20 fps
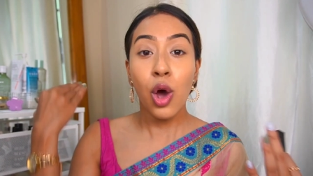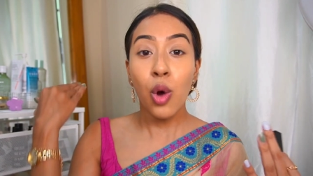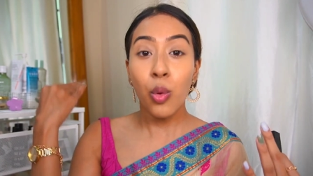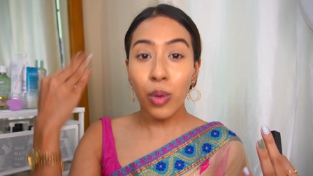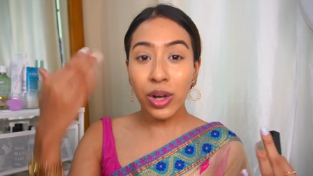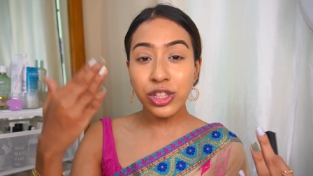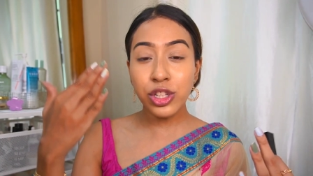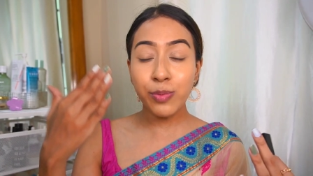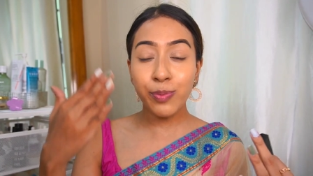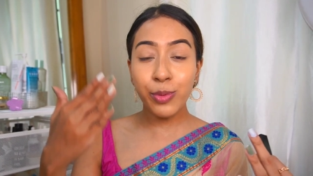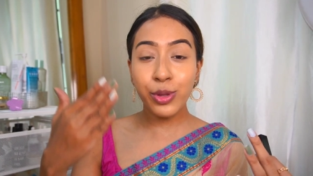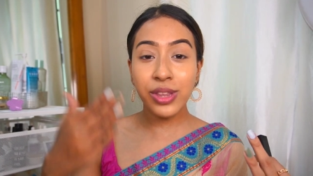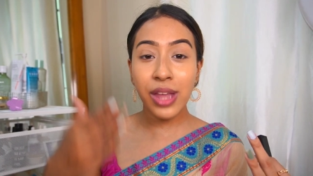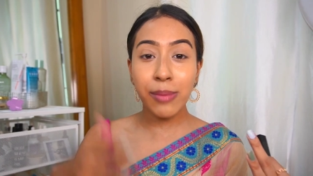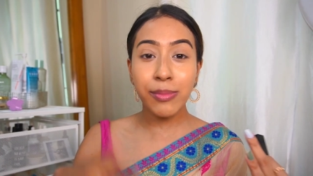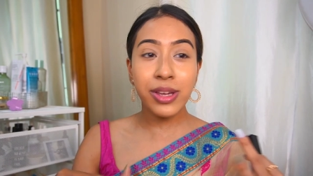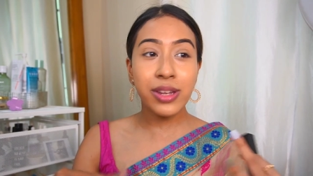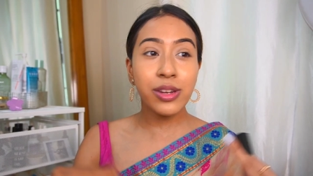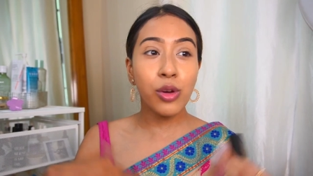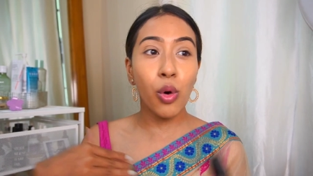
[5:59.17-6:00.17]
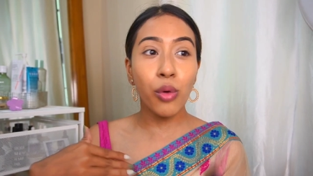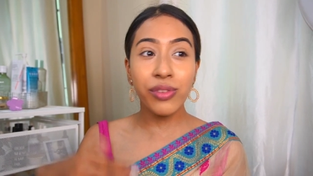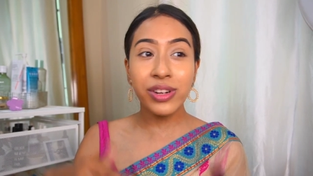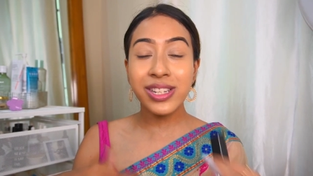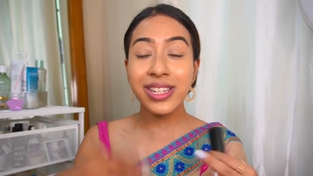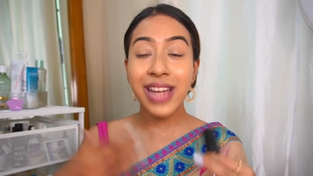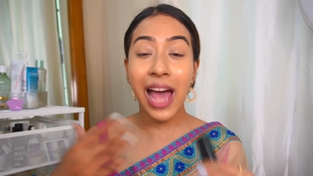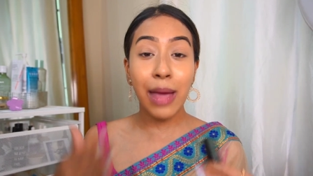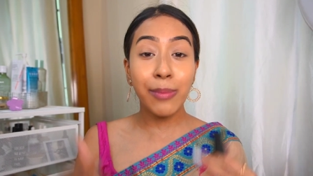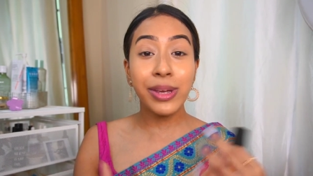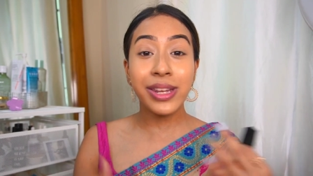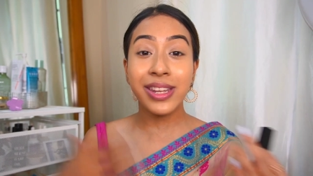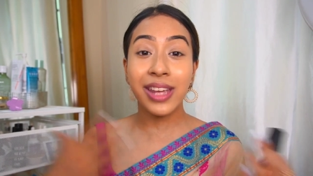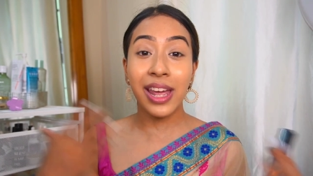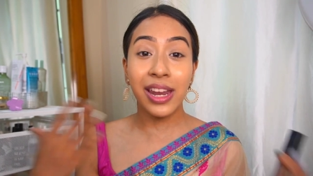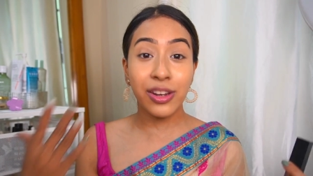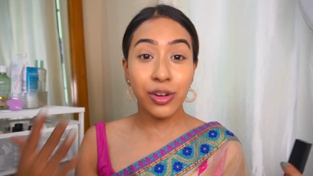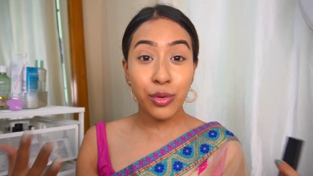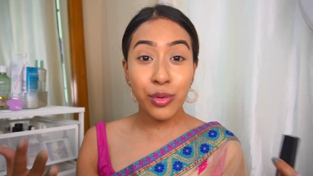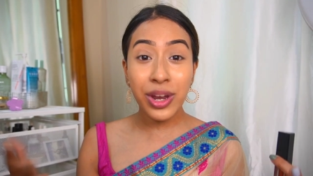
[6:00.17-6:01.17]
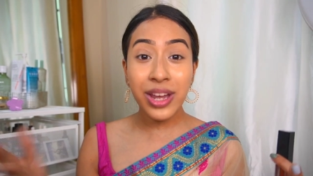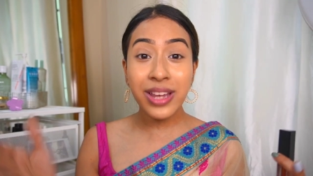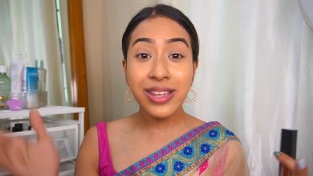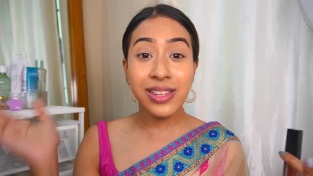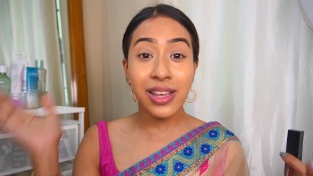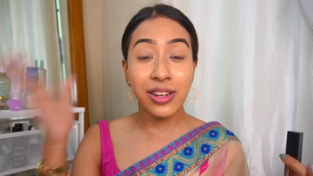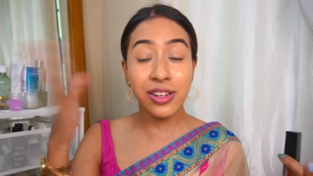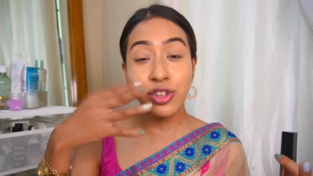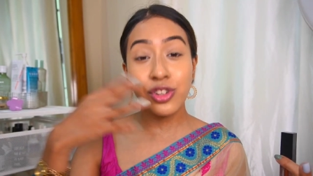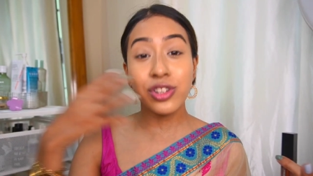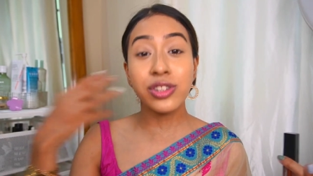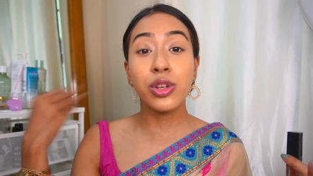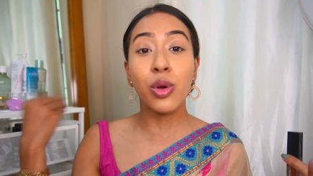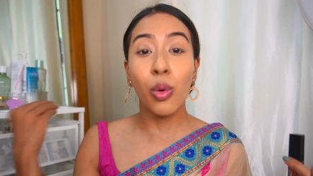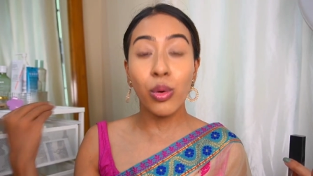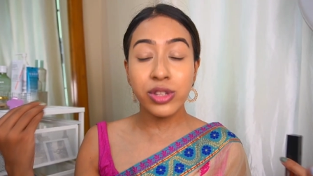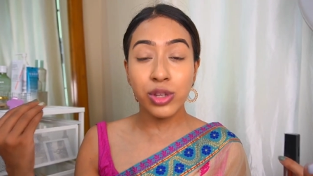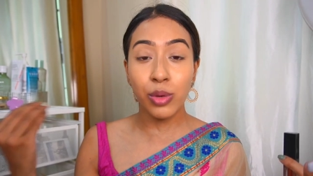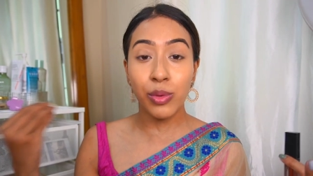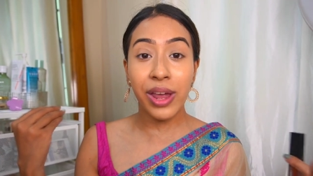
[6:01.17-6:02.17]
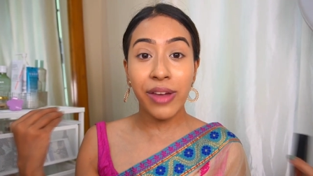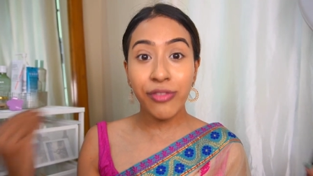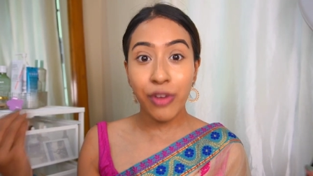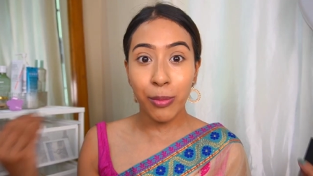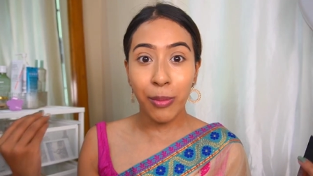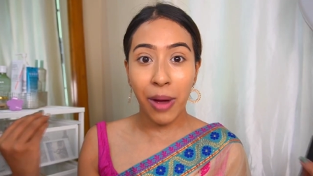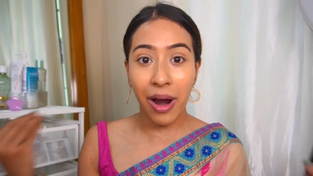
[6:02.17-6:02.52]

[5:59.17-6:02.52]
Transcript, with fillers: once you put them in, over time it can crease and it just goes away from